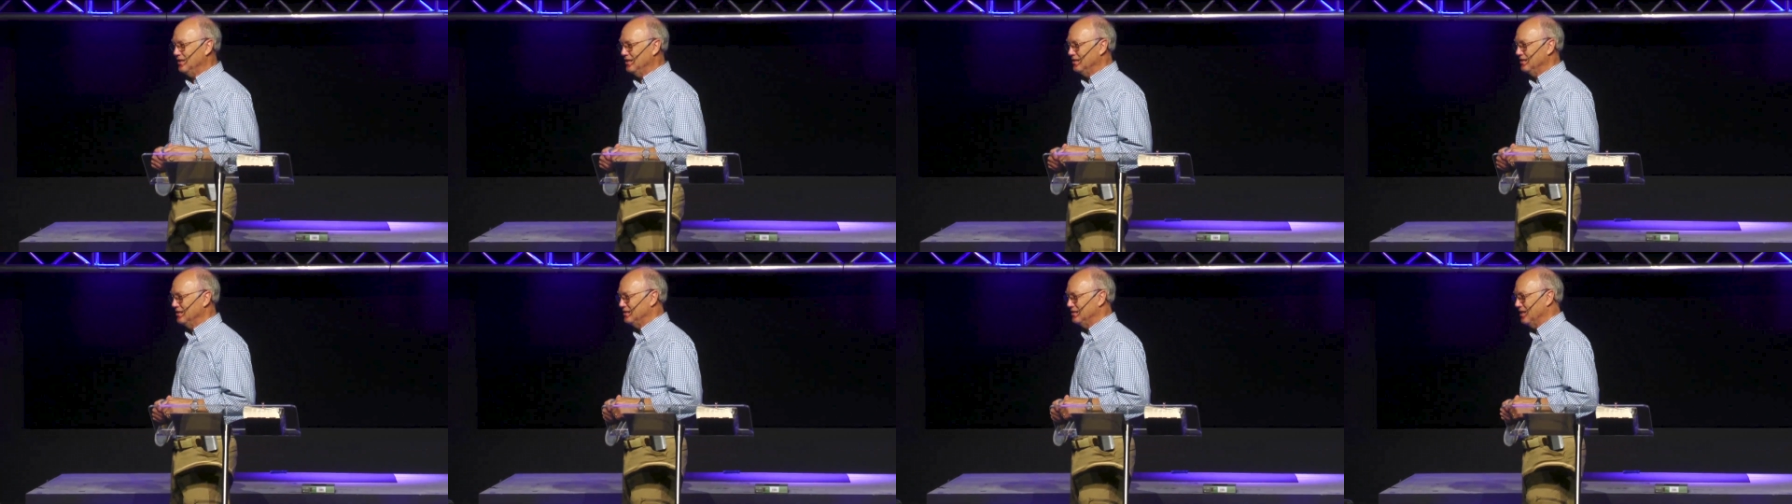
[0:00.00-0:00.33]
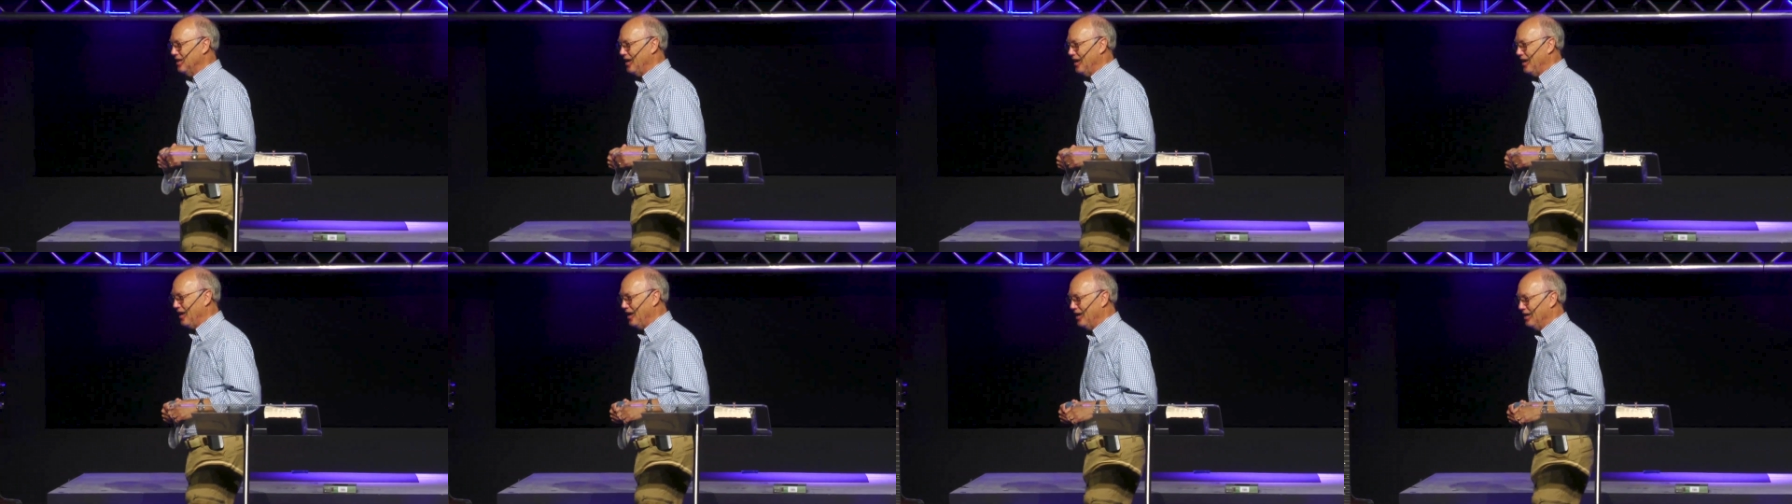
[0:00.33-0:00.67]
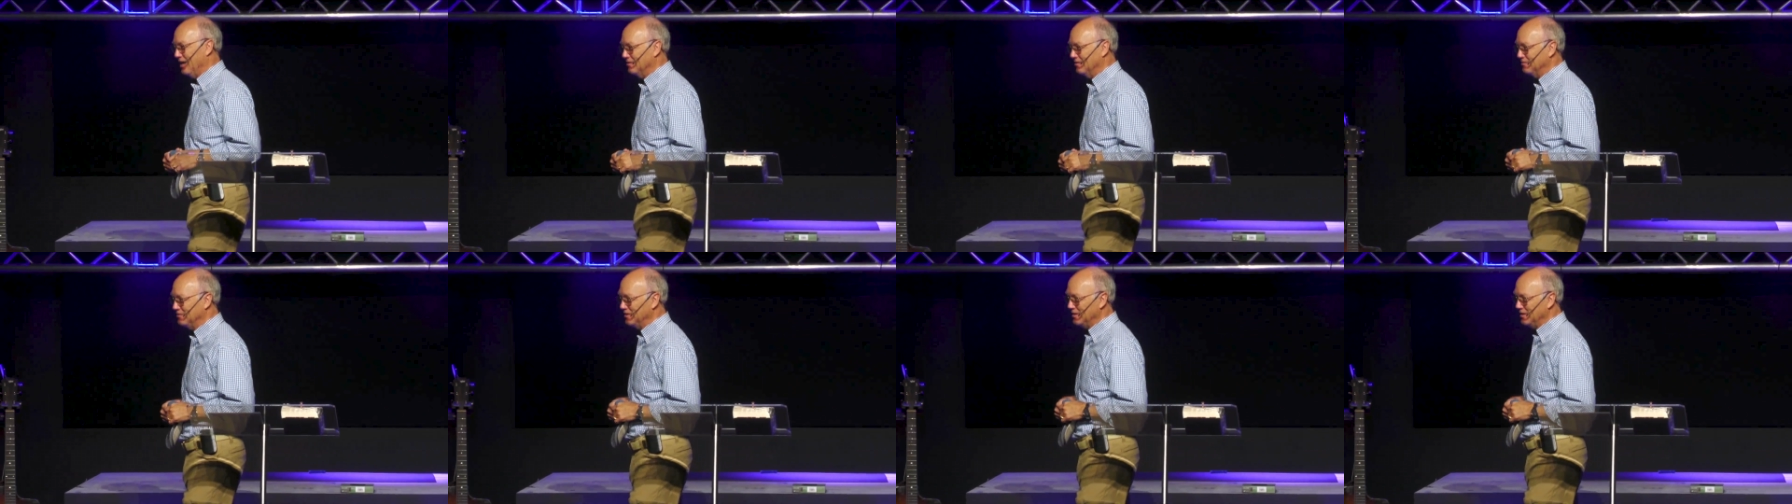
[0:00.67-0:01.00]
to
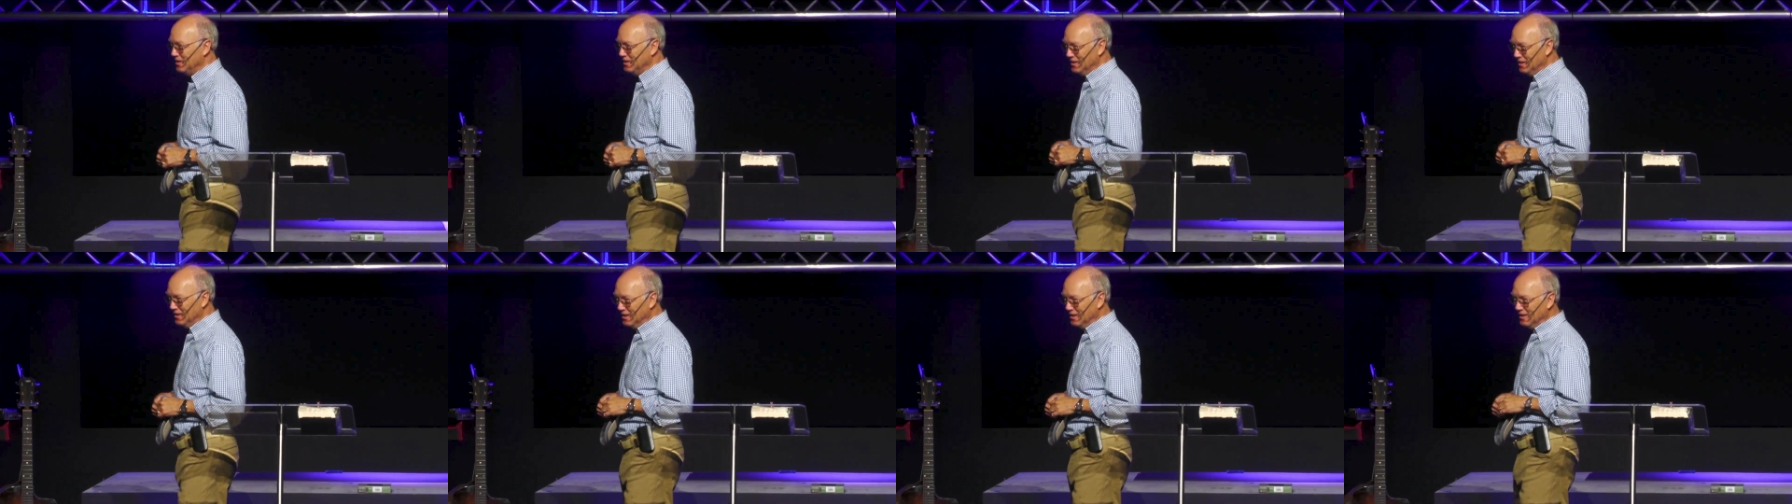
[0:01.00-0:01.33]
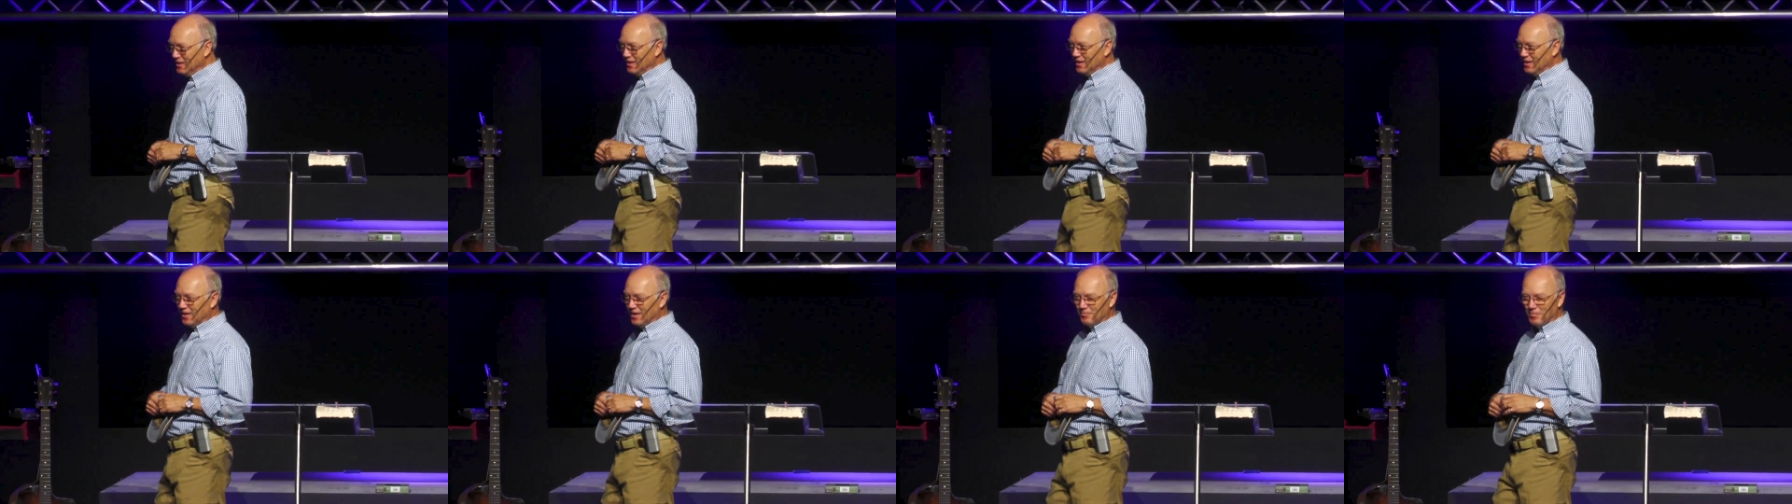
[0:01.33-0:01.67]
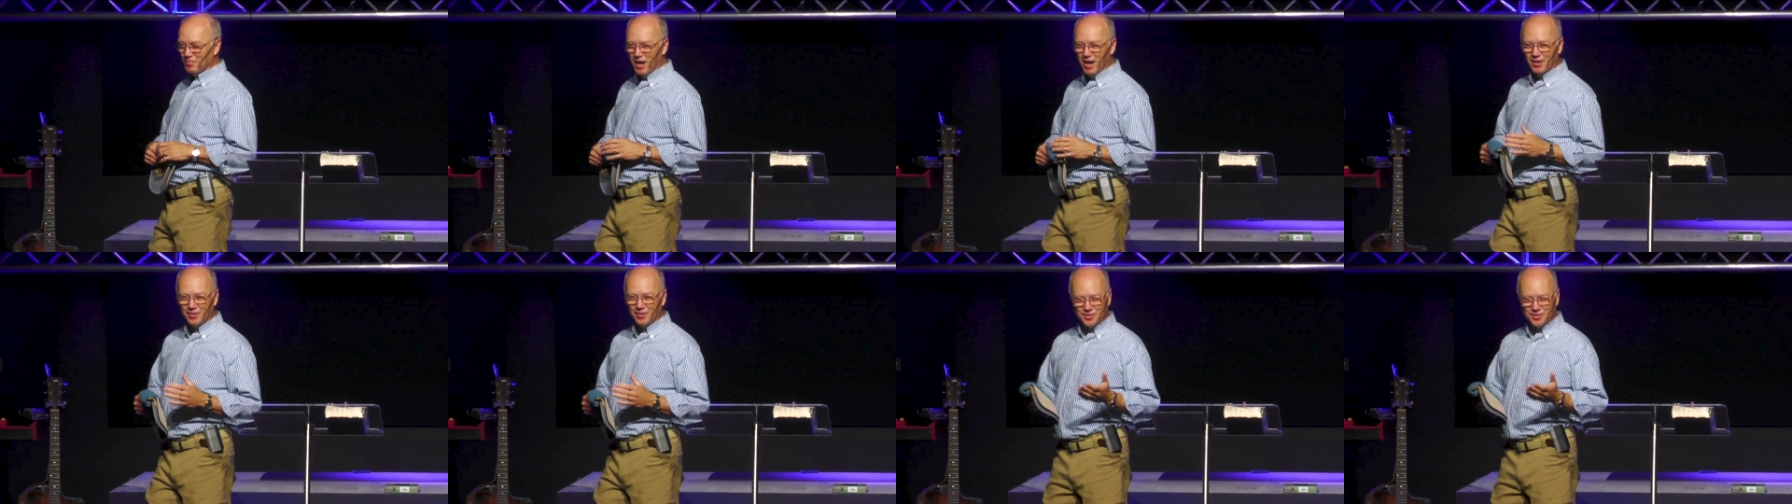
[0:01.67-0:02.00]
have
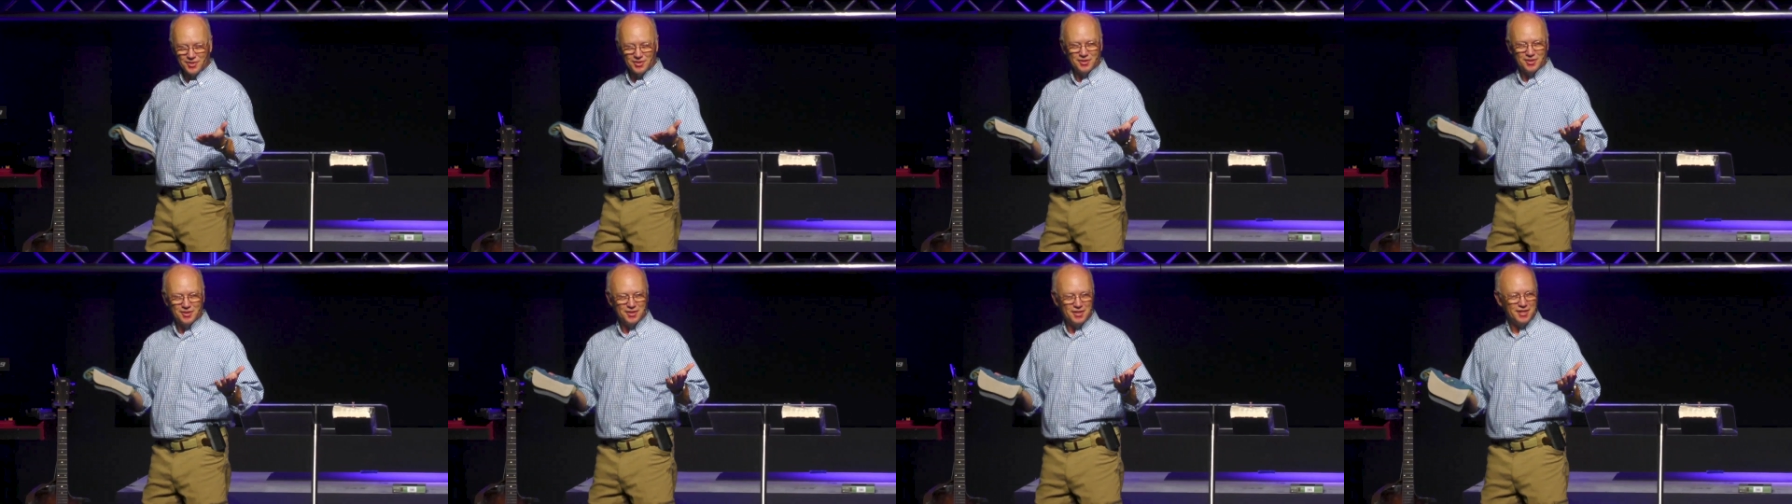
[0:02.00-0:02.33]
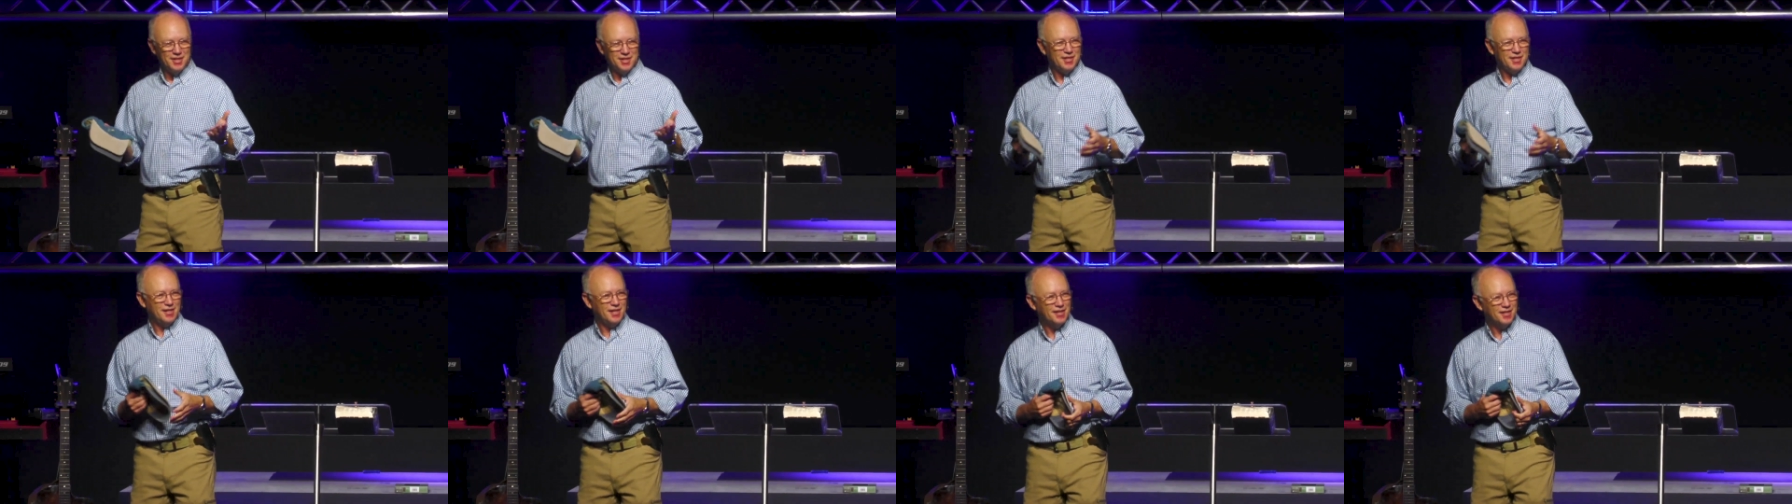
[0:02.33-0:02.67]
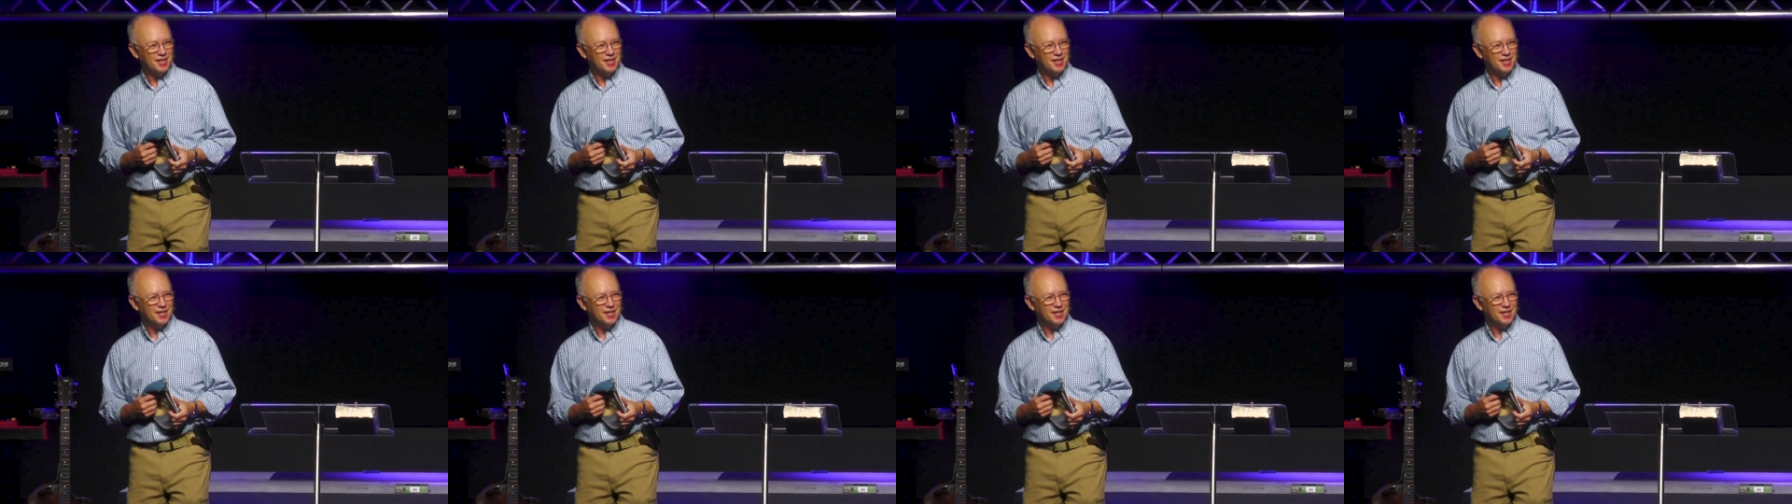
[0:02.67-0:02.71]
about 30